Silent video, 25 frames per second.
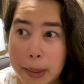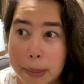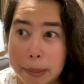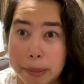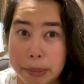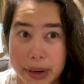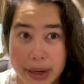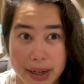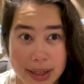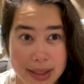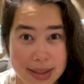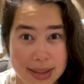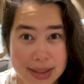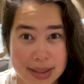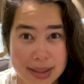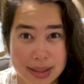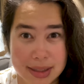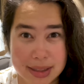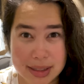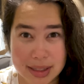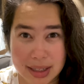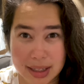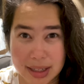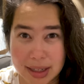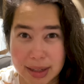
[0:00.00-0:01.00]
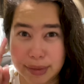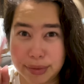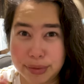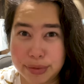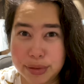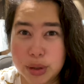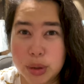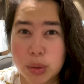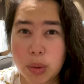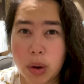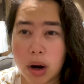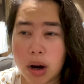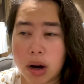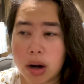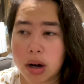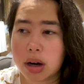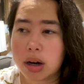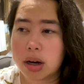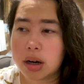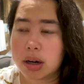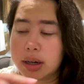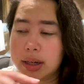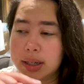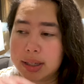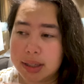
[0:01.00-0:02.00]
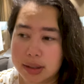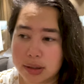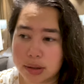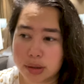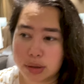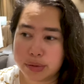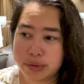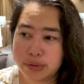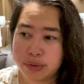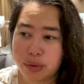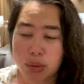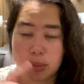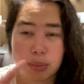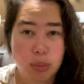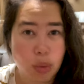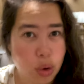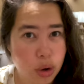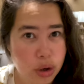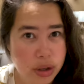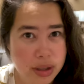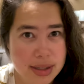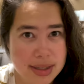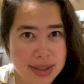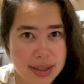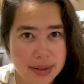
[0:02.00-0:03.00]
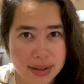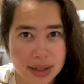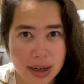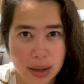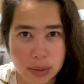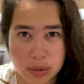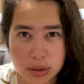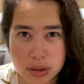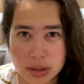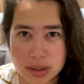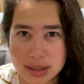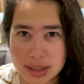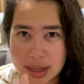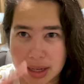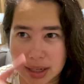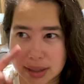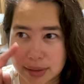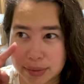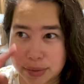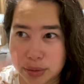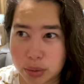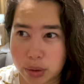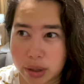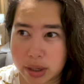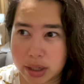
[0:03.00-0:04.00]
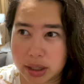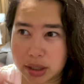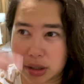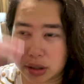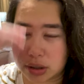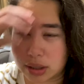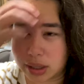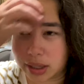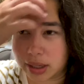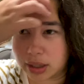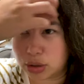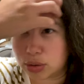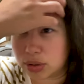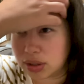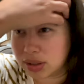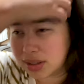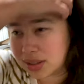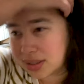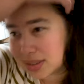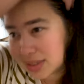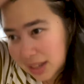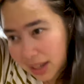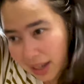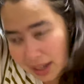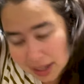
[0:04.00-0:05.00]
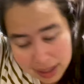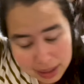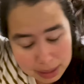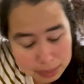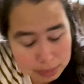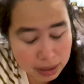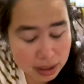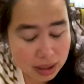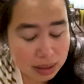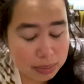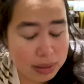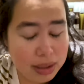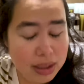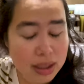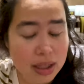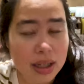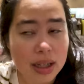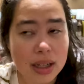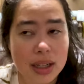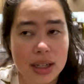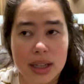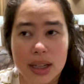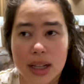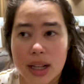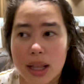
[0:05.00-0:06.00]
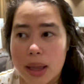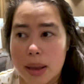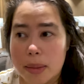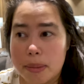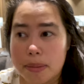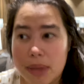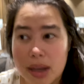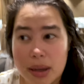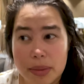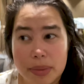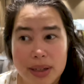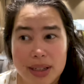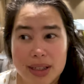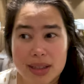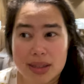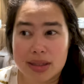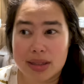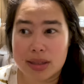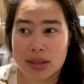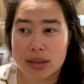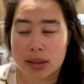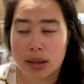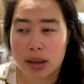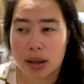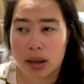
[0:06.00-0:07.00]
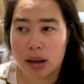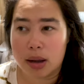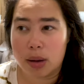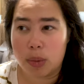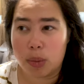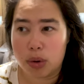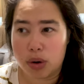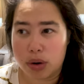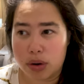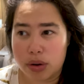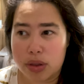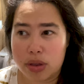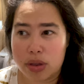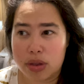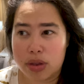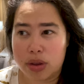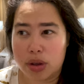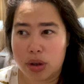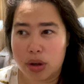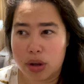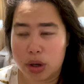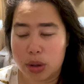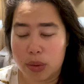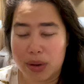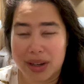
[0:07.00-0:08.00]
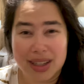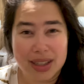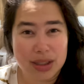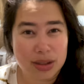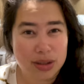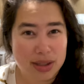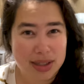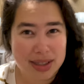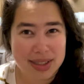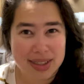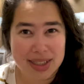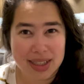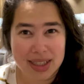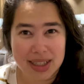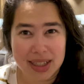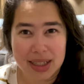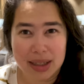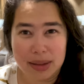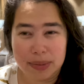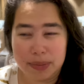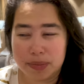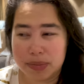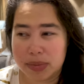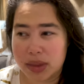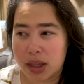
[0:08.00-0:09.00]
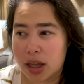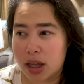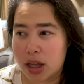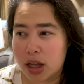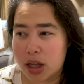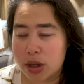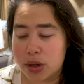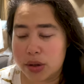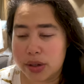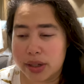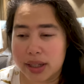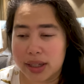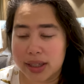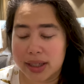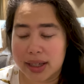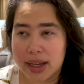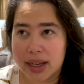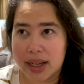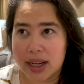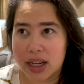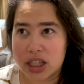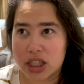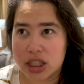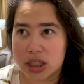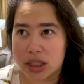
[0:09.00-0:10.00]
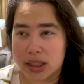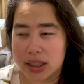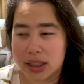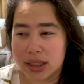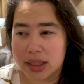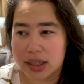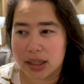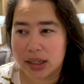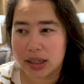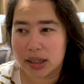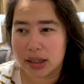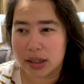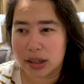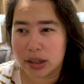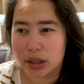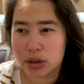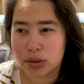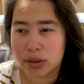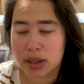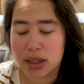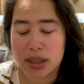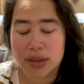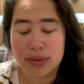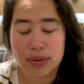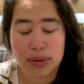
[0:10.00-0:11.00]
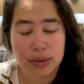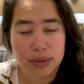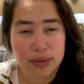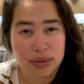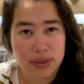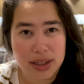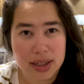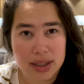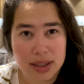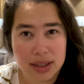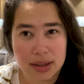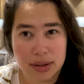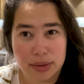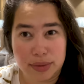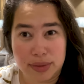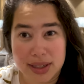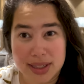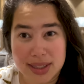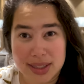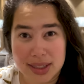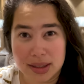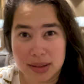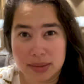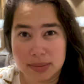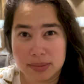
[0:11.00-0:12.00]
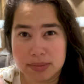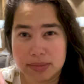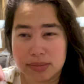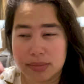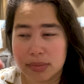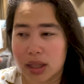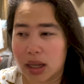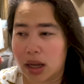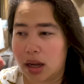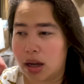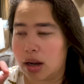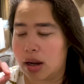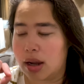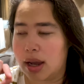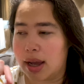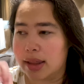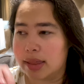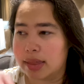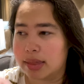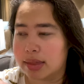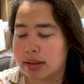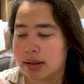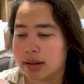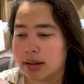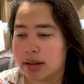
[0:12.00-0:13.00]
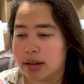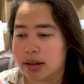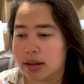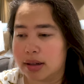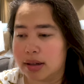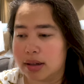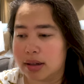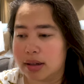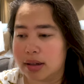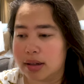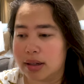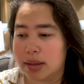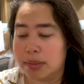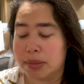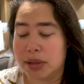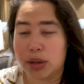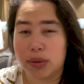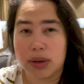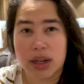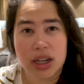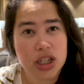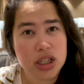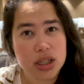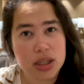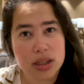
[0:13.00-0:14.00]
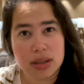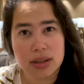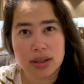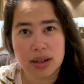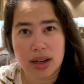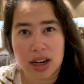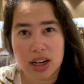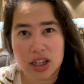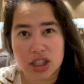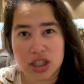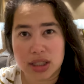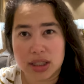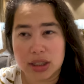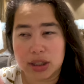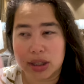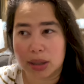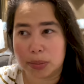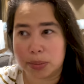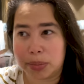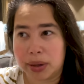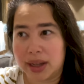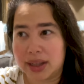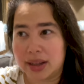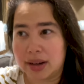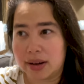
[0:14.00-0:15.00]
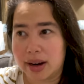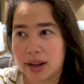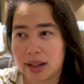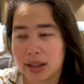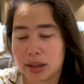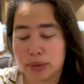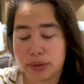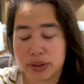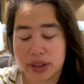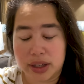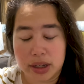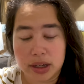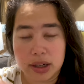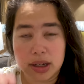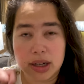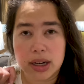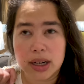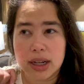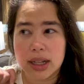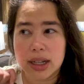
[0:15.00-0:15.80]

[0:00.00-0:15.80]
but if you are here for more than seven hours and if you are here like during the day maybe maybe it's uh, worth going into the city you can get actually a transfer vi visa uh, at the immigration actually you can pay directly over there